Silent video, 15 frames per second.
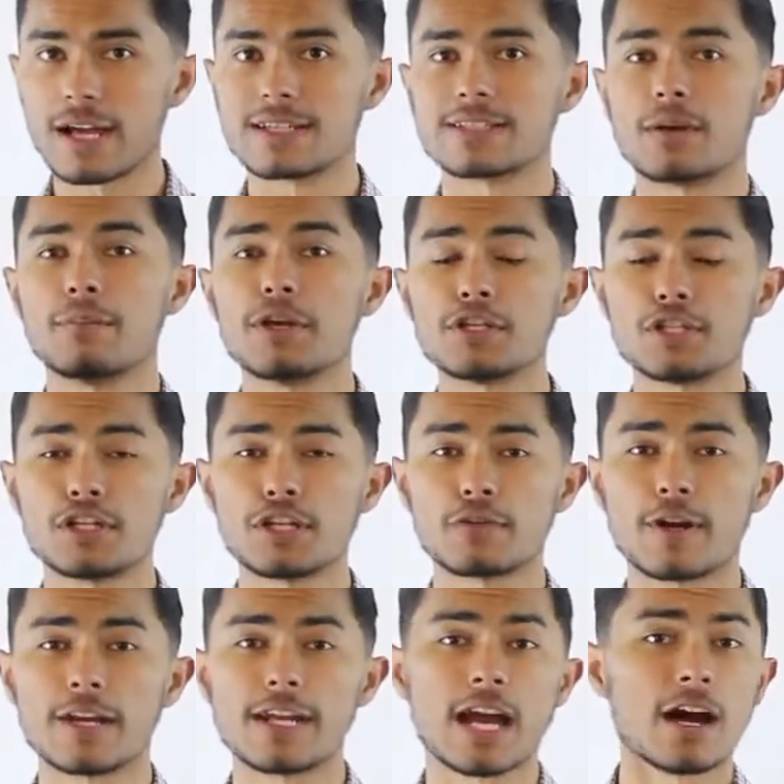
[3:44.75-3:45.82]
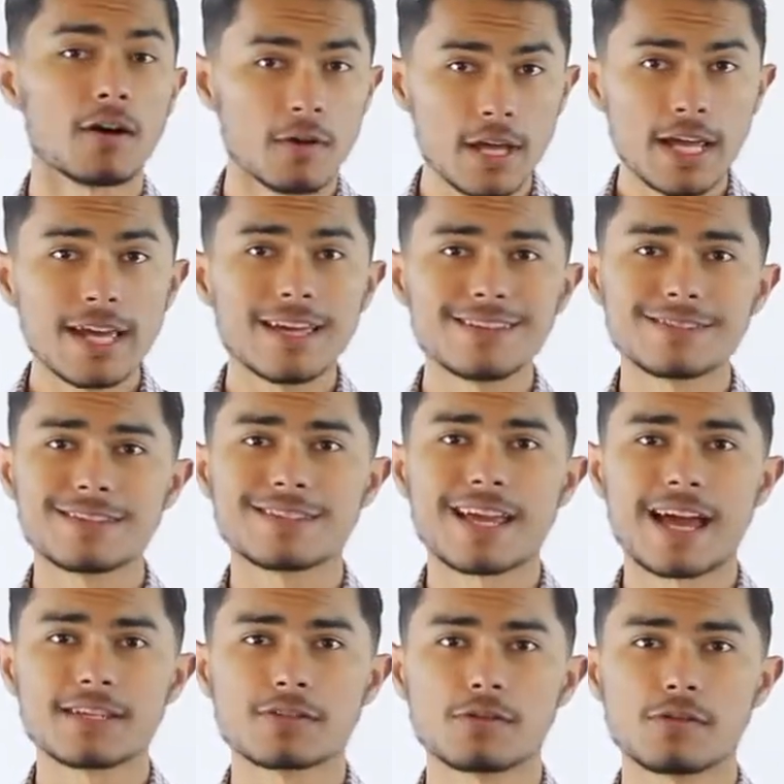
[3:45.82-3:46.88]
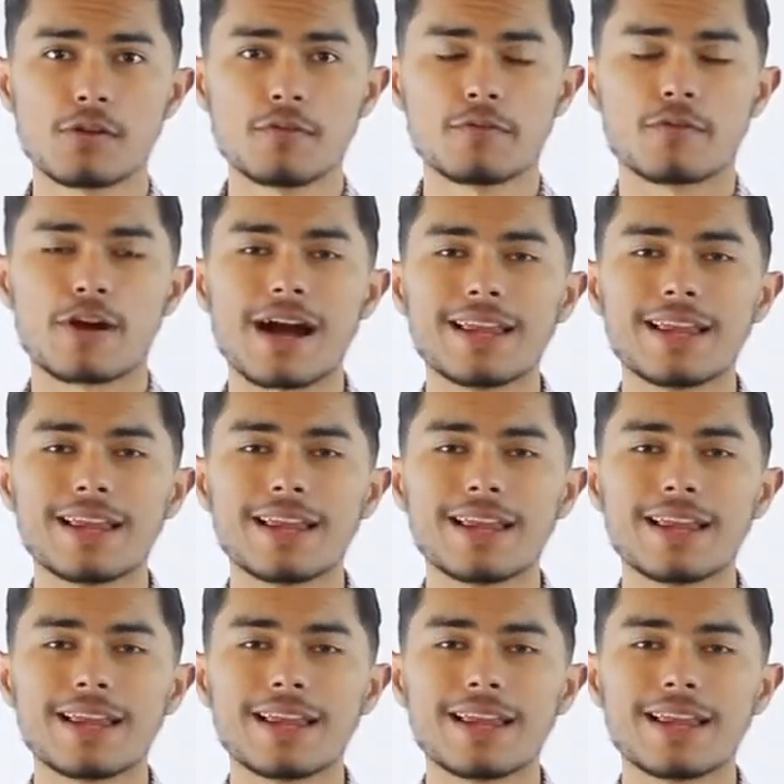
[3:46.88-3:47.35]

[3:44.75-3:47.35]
as I'm mentioning right now, is the tassel loafer.